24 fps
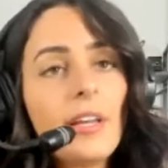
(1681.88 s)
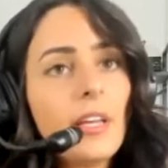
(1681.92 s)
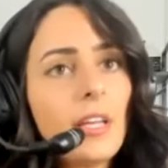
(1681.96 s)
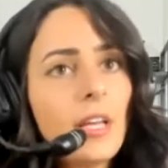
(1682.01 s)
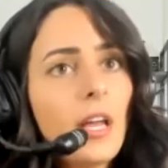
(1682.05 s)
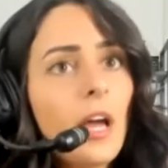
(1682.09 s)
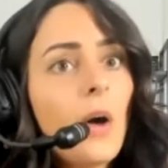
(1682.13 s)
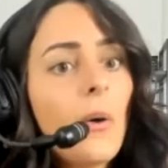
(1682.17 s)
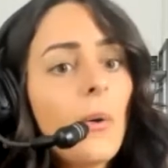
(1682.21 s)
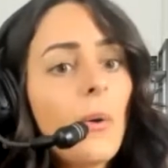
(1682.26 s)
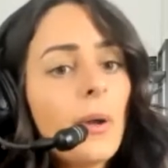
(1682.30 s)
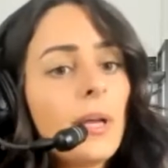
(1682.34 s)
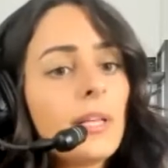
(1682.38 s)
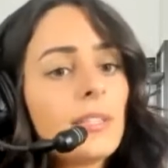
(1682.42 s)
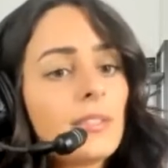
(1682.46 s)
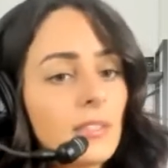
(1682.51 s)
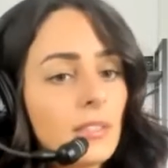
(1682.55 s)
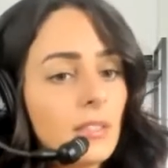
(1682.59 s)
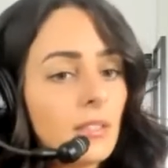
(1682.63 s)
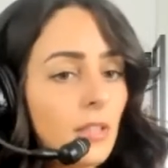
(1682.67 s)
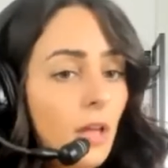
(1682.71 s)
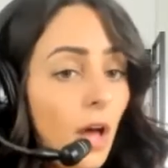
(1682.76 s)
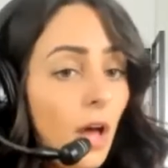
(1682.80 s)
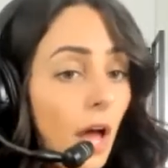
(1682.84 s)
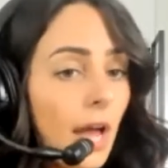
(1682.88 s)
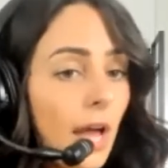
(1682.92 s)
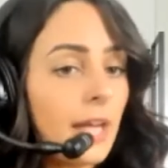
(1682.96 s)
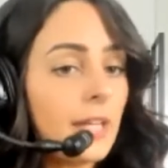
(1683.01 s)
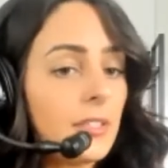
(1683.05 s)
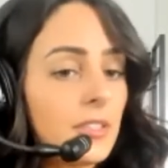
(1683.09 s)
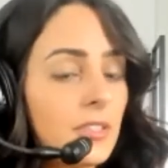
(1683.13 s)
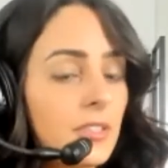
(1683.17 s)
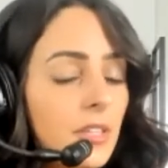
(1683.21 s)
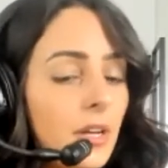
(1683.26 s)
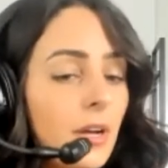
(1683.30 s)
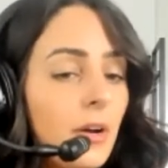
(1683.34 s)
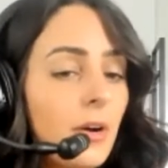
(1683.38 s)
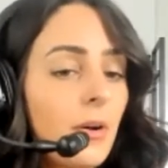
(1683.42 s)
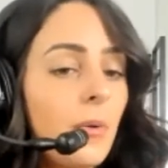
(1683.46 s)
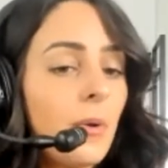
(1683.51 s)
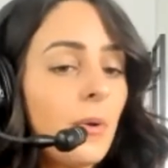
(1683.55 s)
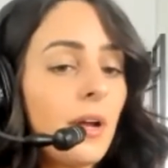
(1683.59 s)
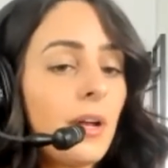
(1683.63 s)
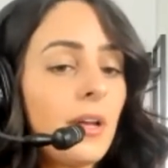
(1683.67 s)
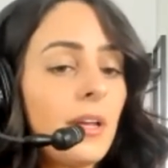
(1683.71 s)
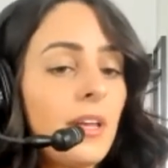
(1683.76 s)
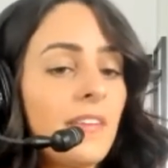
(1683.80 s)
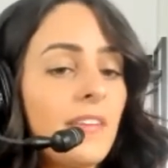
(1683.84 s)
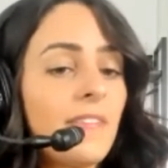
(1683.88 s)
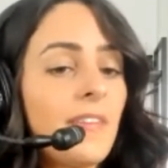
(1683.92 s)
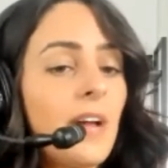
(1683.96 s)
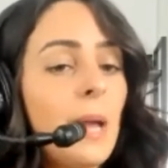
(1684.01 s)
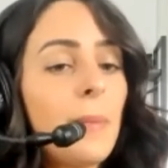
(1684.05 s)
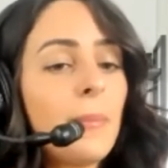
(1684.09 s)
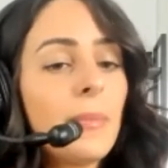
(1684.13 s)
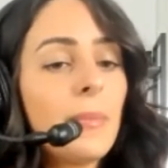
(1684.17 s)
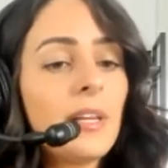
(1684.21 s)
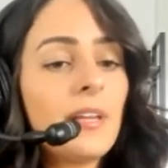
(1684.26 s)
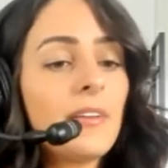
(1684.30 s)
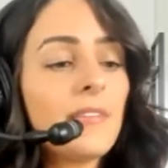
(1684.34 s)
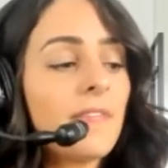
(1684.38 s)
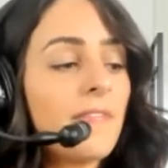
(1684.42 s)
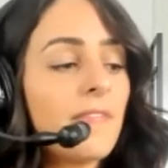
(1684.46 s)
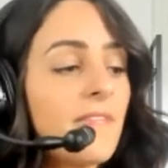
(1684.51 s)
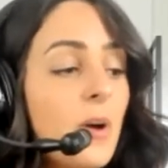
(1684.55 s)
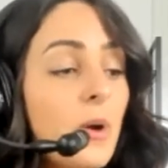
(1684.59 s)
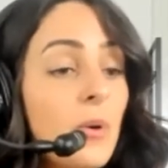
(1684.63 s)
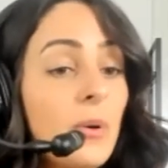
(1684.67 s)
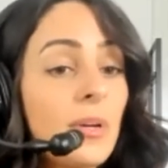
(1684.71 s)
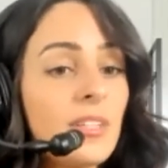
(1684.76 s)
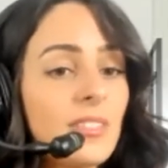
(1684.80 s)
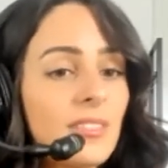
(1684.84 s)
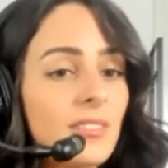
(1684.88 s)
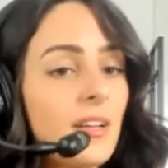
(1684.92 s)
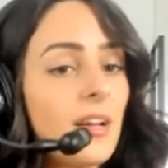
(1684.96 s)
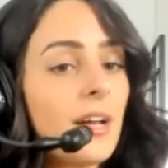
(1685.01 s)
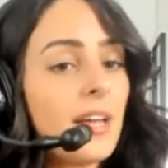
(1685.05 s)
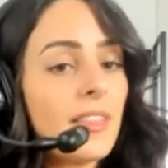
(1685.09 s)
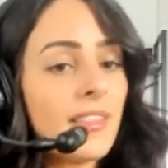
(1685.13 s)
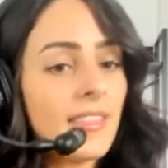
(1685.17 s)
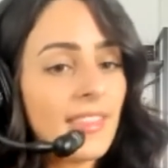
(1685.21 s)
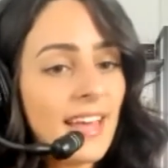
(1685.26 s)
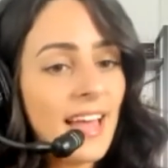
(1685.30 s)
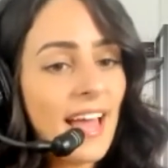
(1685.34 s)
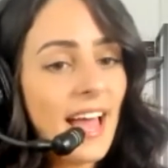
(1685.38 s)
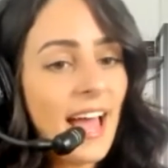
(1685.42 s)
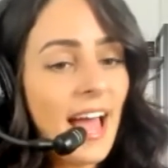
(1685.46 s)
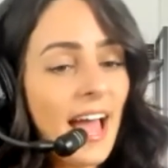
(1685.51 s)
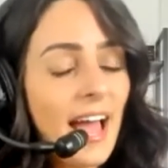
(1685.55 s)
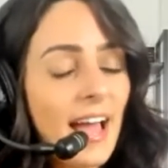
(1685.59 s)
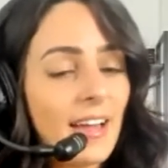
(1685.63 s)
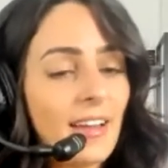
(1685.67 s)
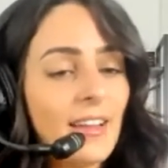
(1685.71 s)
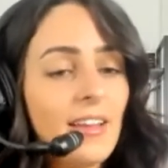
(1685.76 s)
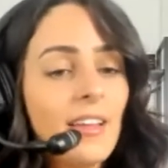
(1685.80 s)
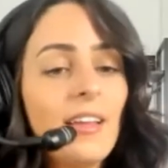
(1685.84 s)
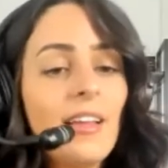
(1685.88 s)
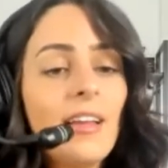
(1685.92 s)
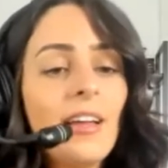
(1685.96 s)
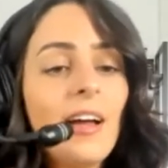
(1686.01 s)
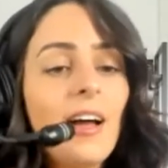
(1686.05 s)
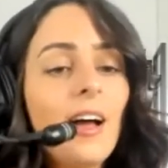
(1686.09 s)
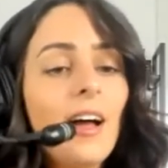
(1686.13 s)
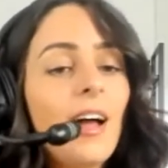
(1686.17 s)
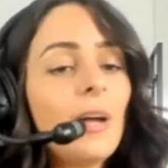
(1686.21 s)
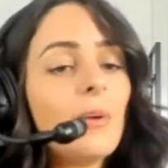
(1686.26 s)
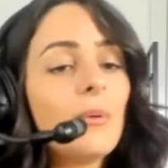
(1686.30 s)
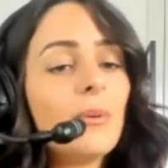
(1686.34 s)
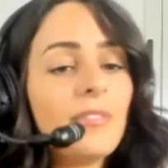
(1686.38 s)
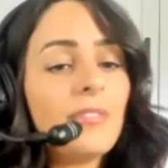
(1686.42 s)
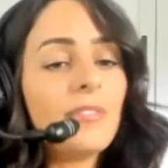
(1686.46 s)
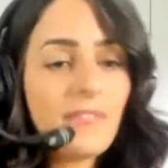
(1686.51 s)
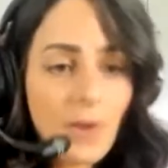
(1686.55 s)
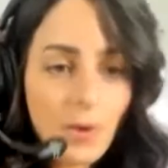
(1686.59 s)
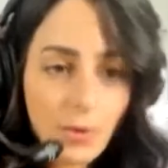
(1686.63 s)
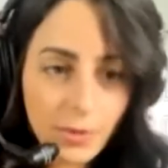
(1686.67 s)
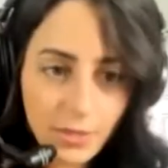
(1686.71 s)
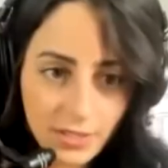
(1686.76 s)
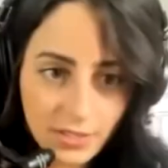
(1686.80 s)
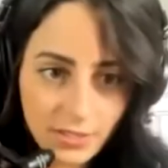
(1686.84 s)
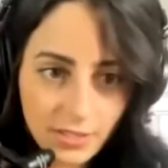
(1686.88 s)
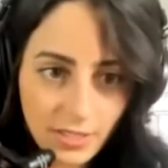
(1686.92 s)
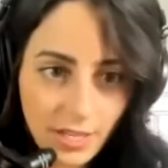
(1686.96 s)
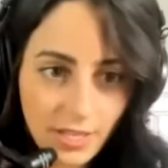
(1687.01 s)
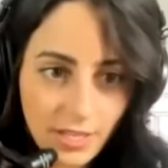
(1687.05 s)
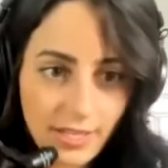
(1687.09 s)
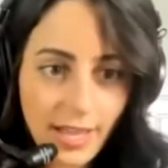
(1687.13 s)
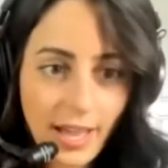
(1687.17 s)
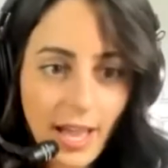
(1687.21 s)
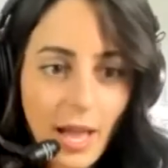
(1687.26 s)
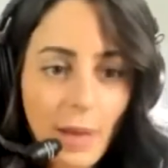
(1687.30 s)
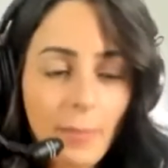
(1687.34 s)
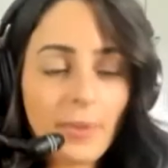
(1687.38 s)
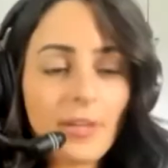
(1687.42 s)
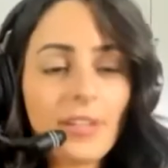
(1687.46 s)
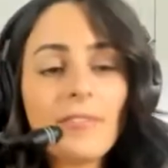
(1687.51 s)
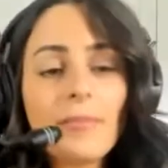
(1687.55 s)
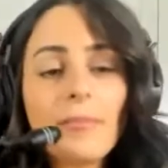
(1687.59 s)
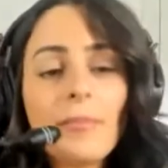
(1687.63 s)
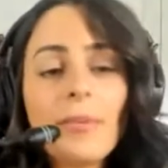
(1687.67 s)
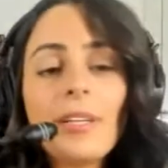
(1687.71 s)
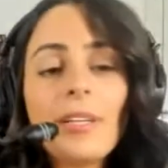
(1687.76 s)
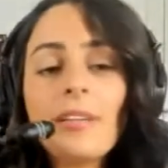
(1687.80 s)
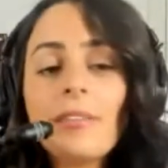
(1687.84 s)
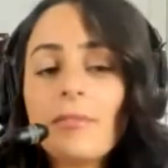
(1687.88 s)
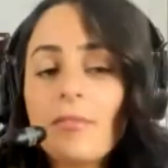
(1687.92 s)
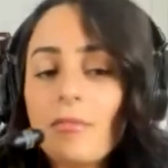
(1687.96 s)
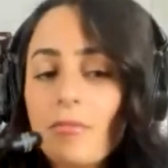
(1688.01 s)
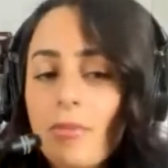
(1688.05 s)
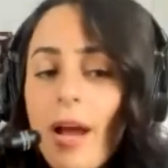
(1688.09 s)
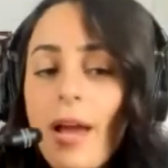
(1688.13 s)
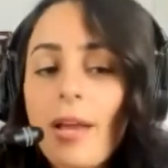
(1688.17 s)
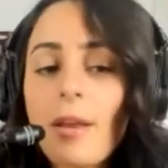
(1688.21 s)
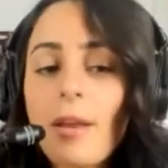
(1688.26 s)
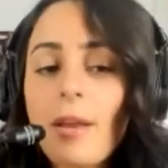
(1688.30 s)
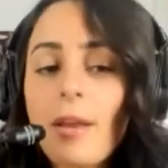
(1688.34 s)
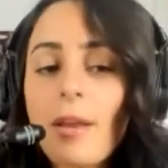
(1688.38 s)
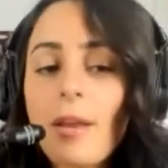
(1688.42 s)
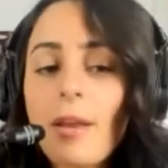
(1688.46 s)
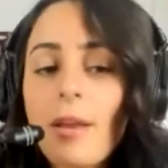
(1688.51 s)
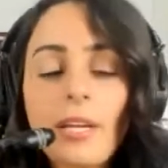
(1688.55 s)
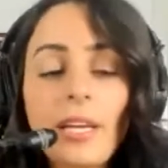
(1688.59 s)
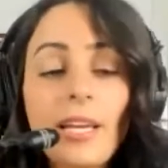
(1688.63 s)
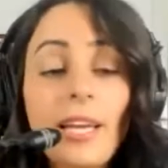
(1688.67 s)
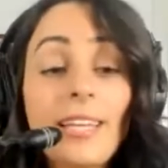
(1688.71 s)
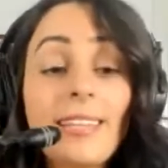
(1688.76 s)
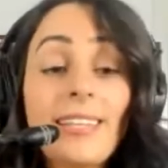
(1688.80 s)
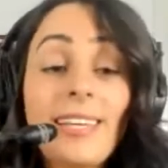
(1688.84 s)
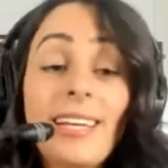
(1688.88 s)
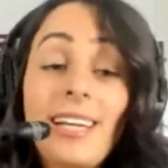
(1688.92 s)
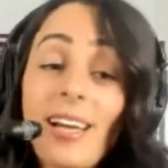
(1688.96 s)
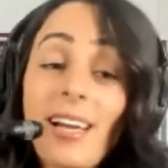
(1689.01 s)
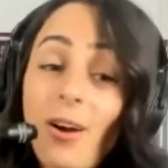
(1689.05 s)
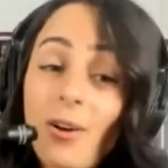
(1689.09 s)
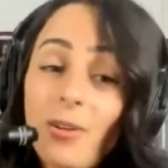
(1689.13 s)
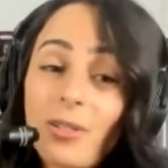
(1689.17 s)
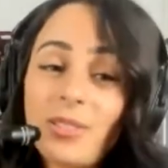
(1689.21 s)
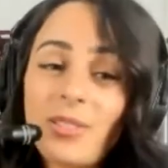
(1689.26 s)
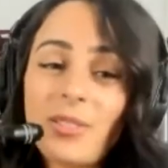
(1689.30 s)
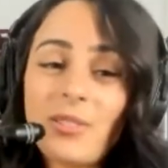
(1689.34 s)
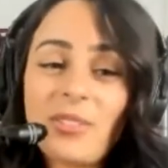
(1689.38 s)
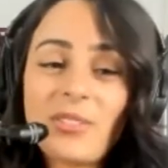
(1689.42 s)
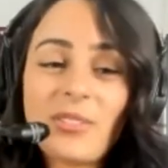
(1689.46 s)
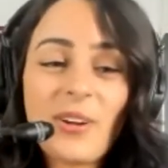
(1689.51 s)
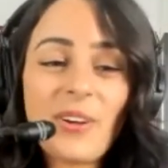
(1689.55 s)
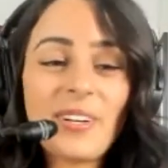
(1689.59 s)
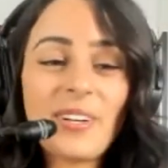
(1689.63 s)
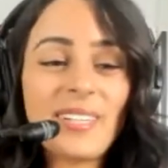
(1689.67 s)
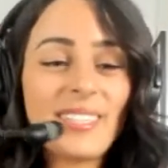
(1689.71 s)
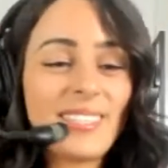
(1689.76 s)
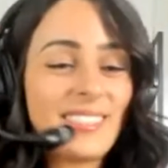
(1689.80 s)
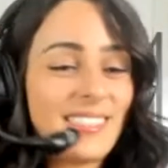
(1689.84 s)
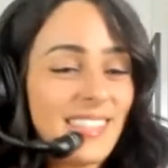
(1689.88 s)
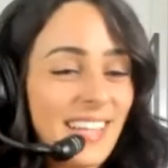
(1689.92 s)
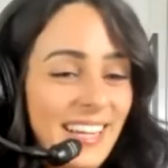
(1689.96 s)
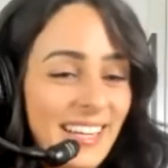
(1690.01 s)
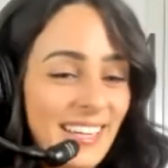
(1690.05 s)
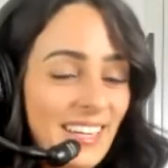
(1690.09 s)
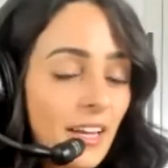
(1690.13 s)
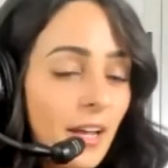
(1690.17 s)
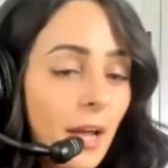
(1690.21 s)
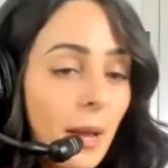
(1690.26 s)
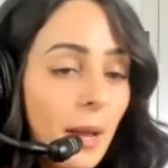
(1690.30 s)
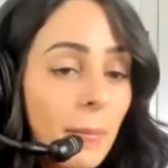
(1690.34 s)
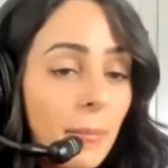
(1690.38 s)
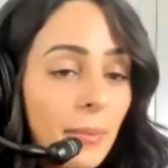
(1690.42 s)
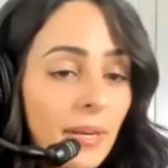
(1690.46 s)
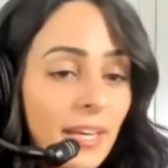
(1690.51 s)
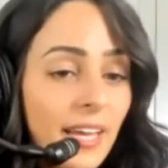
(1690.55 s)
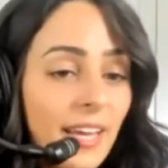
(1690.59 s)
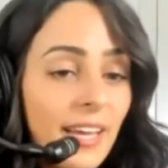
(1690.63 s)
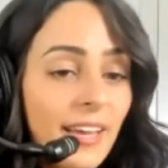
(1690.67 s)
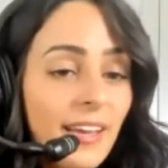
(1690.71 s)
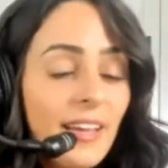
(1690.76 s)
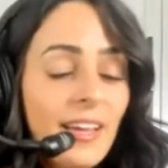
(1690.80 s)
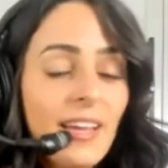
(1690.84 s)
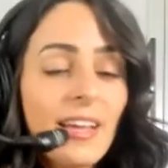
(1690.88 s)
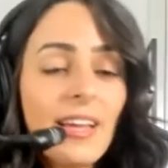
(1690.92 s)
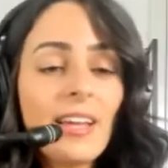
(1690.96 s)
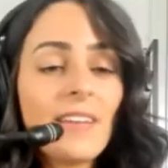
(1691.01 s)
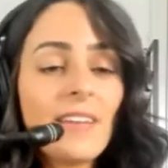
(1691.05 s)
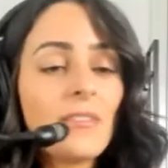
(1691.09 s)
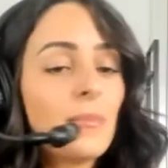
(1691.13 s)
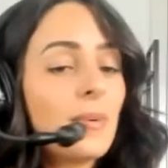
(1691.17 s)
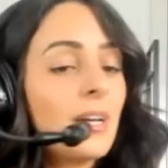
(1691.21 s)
you know it's a lot so if i'm going to focus on that I will focus on that. But if I'm going to write a book and then I also started a second company, if mm-hmm. I'm